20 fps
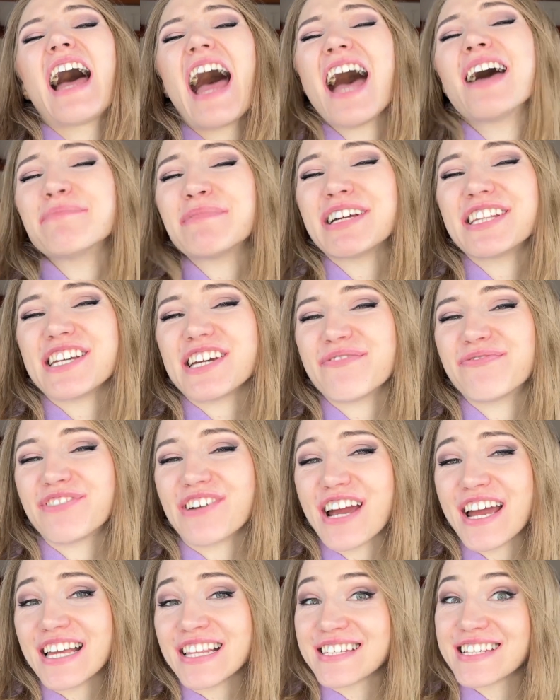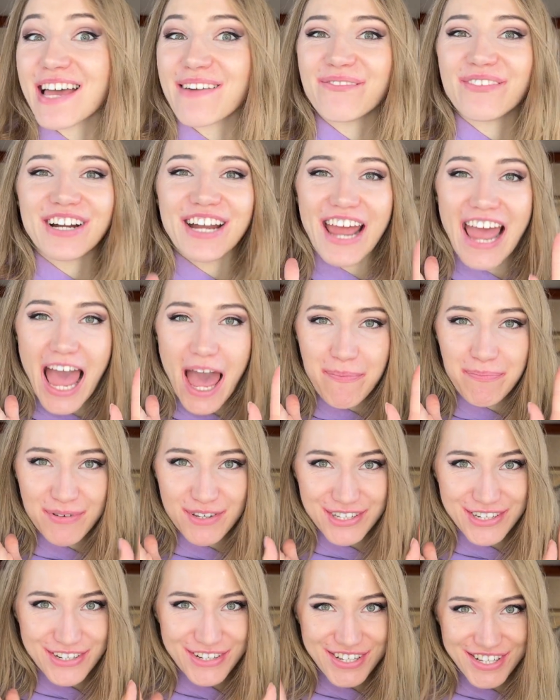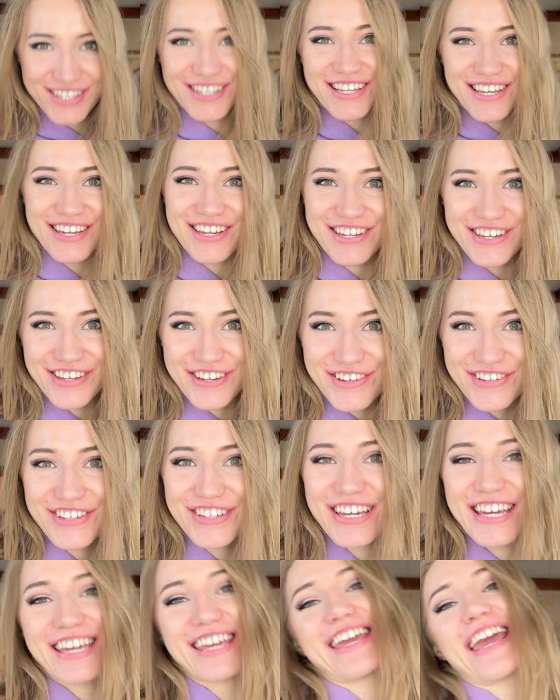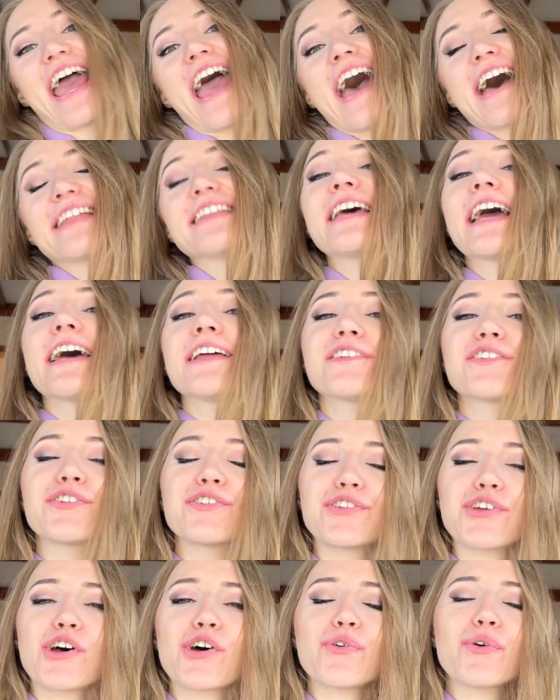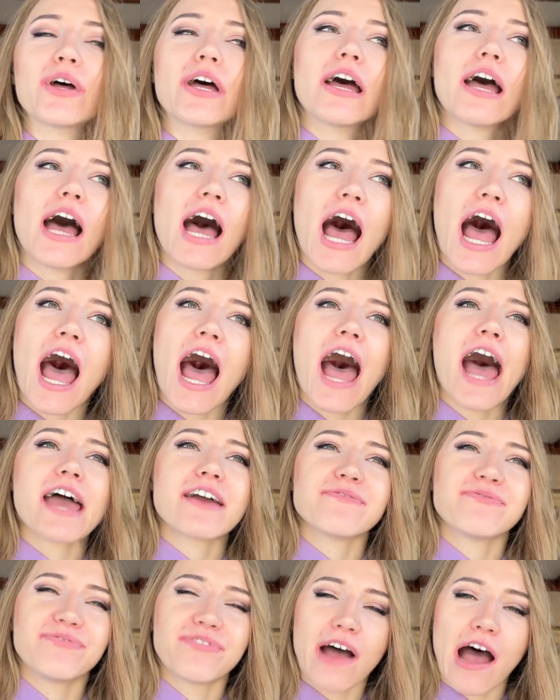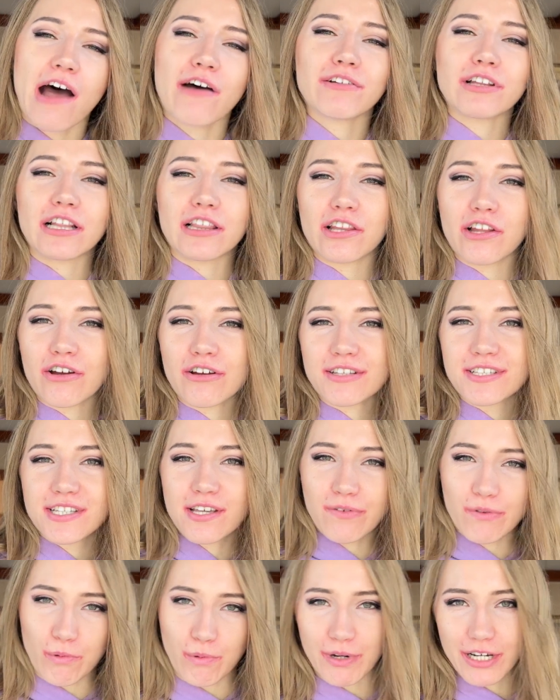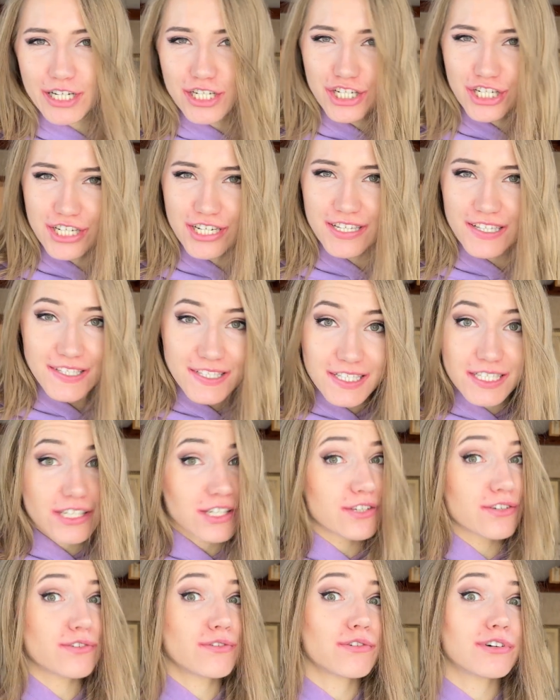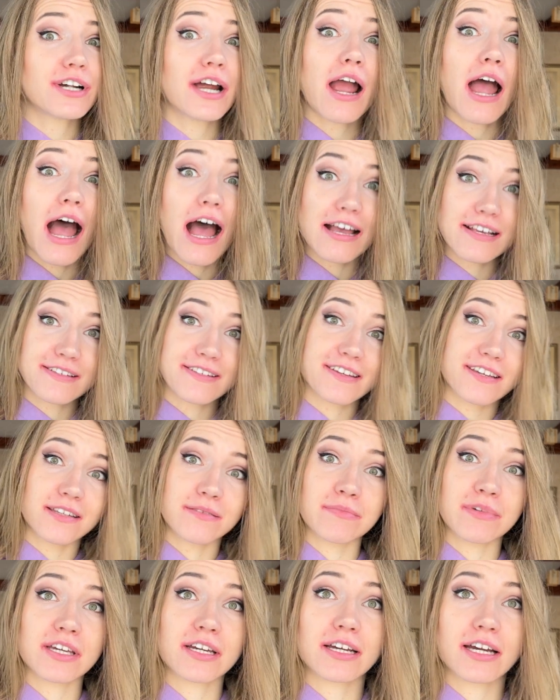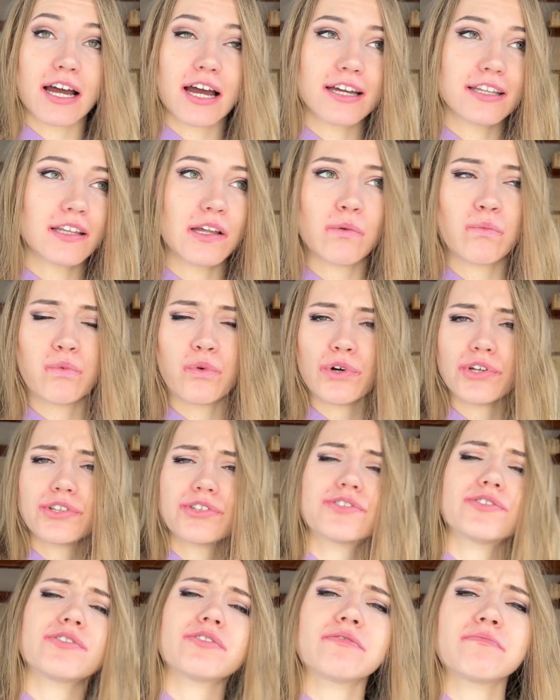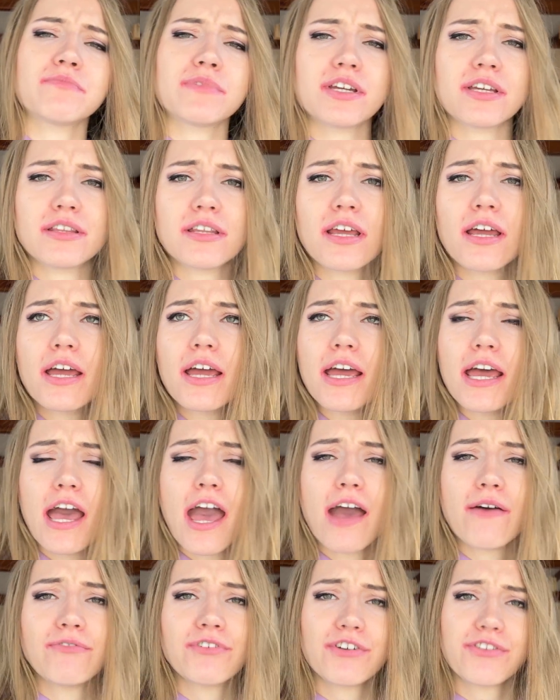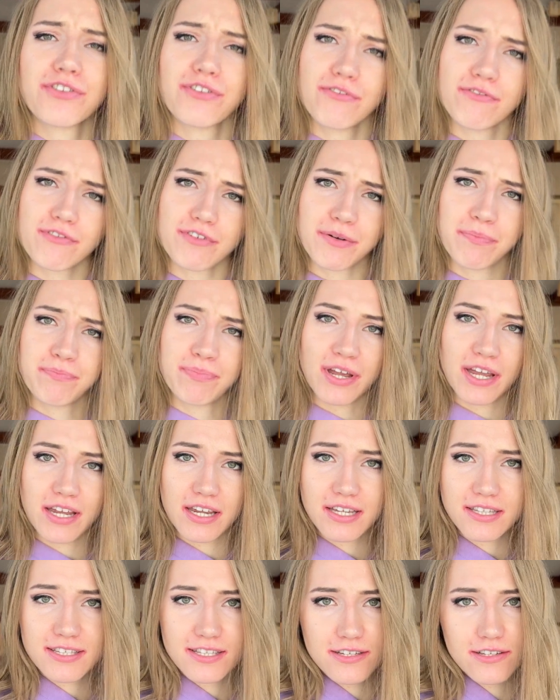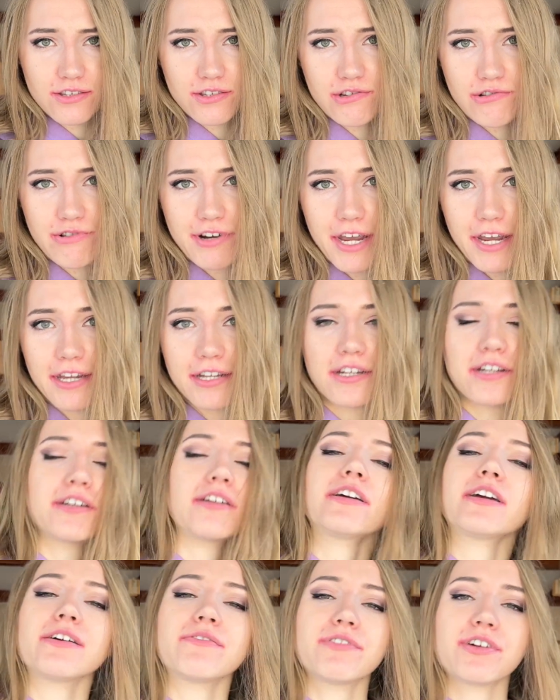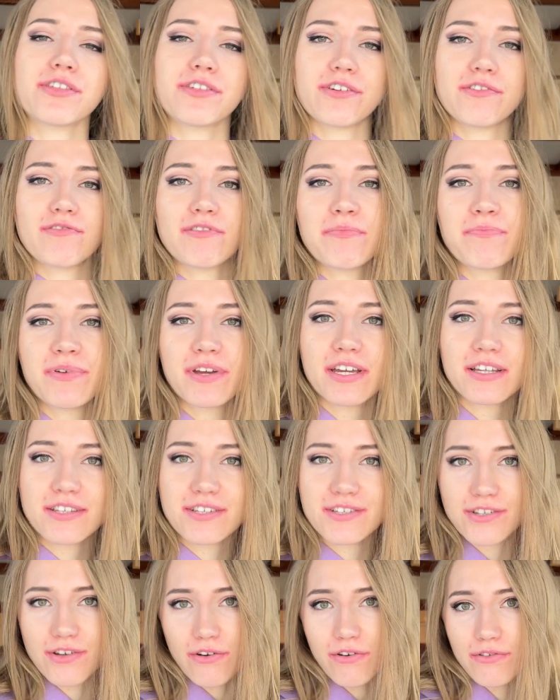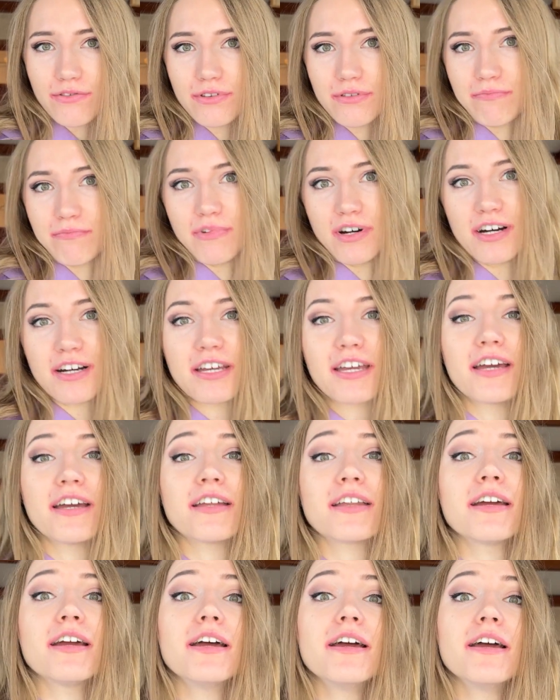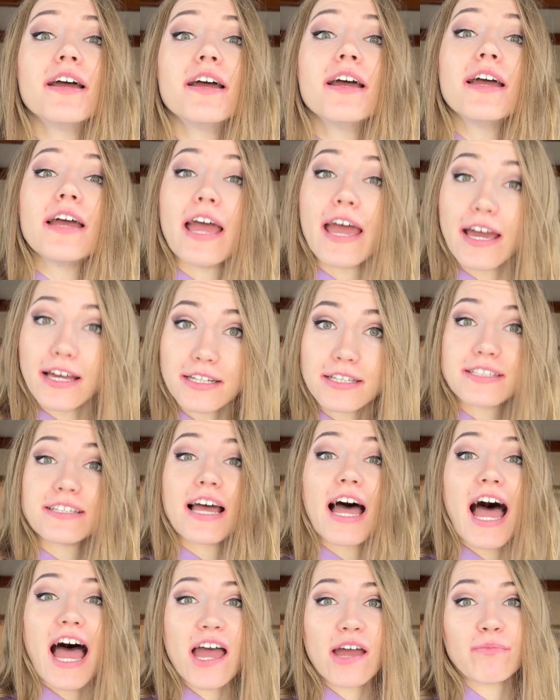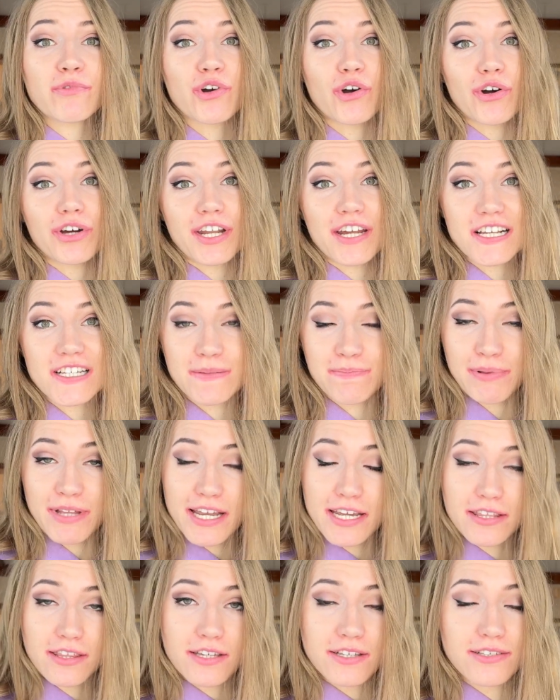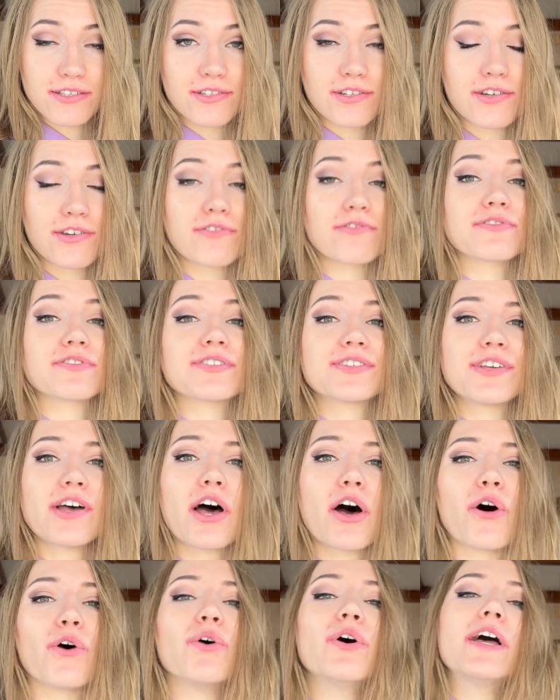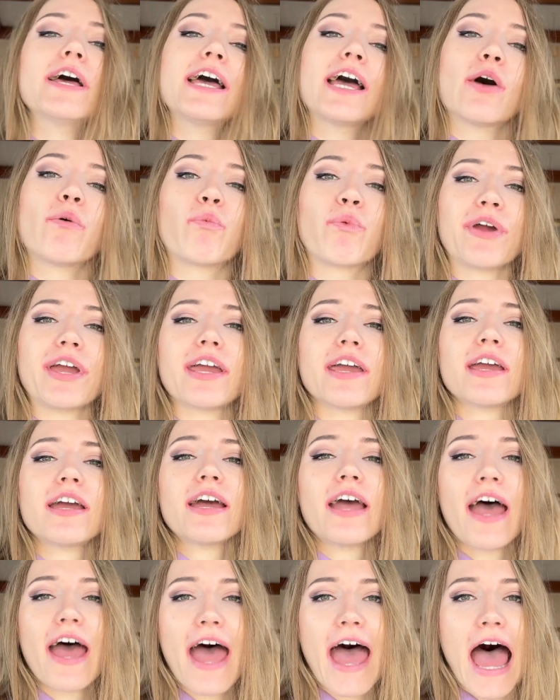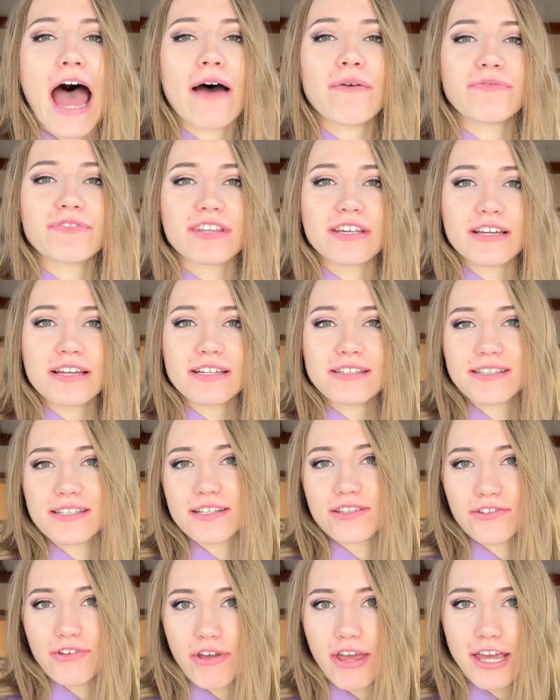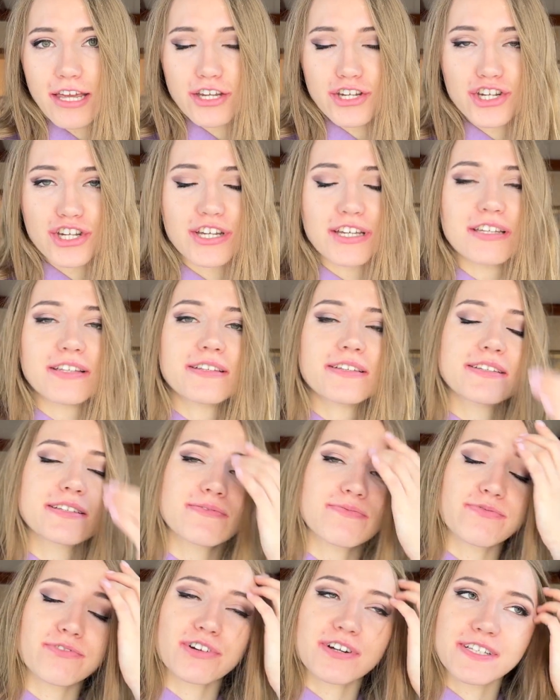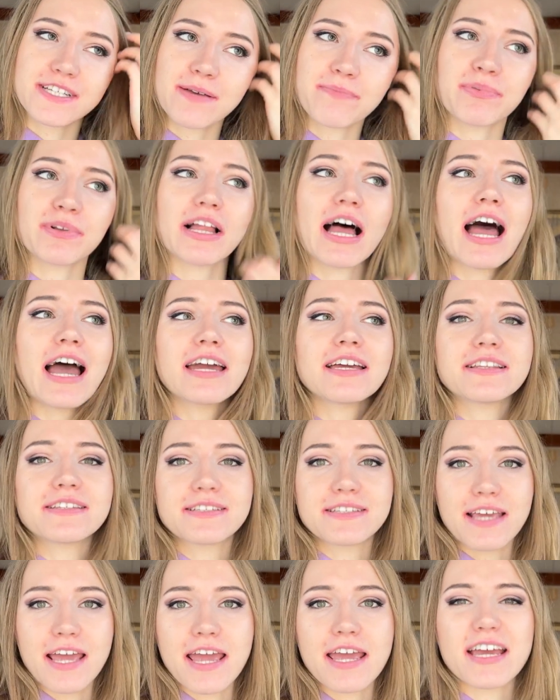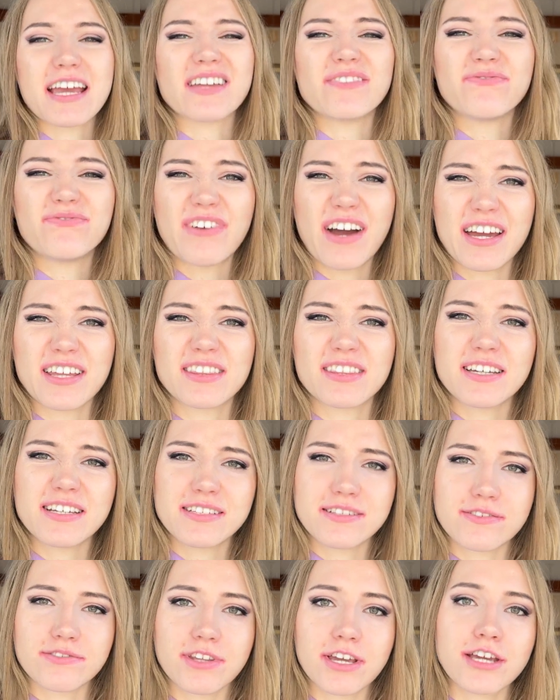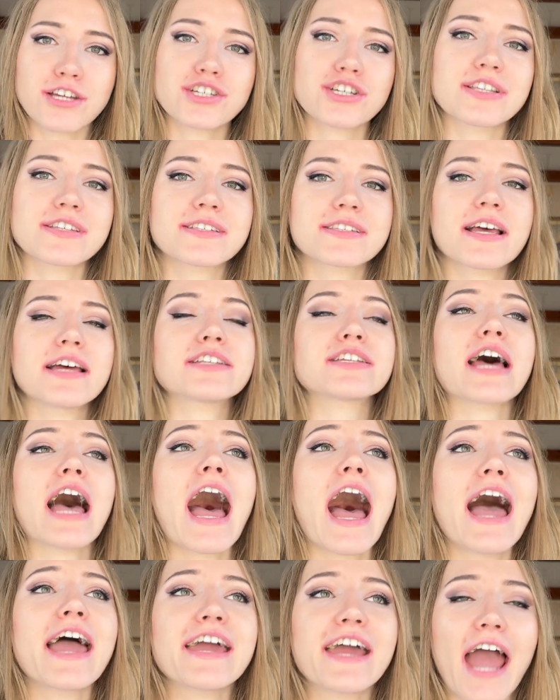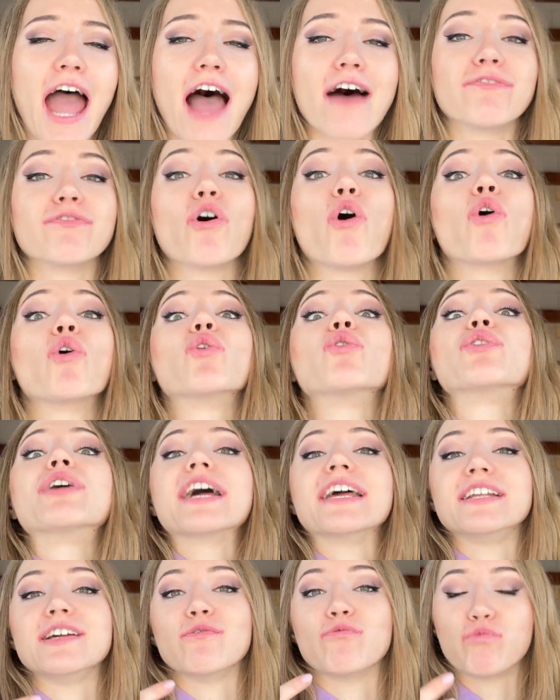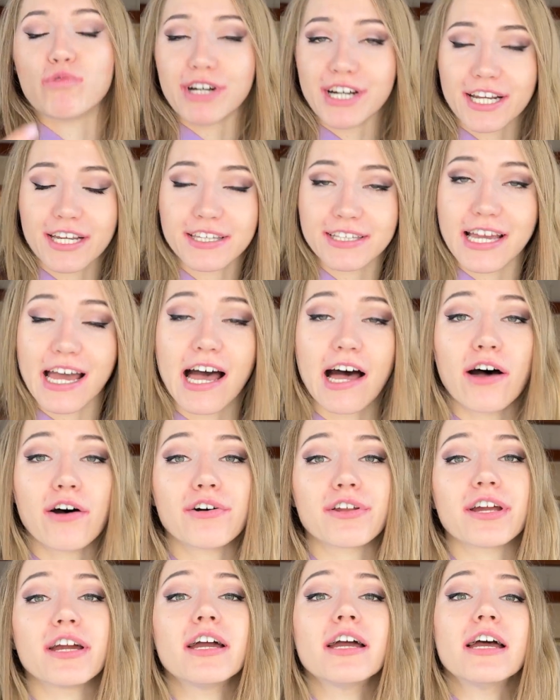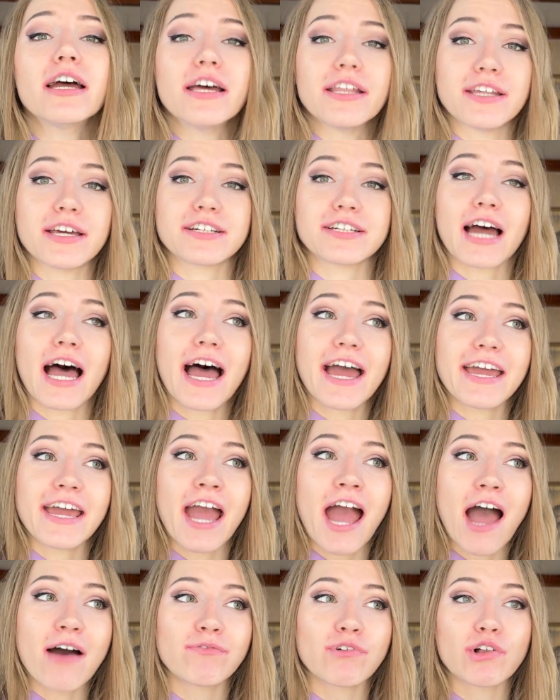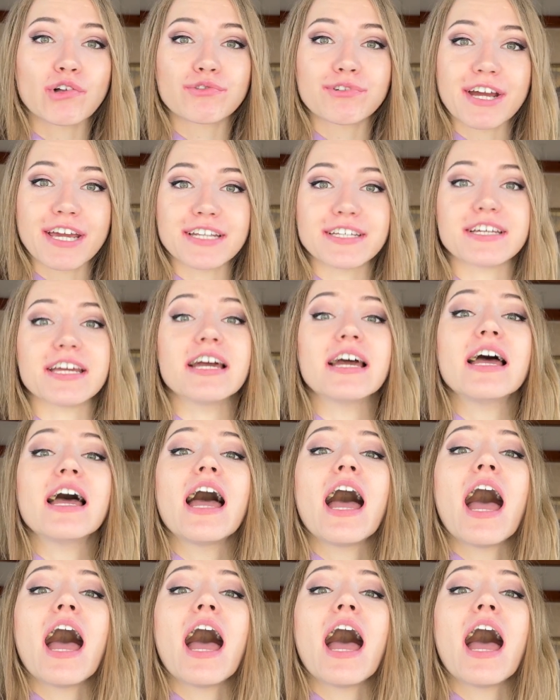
Hi my dear friends, I'm very happy to see you again. And I found lots of questions. You were asking me what do you mean everything repeats in trading, everything repeats on market? And I'm gonna explain this to you. So we have the situations. For example, I take and find these situations that I have already worked out, that I have already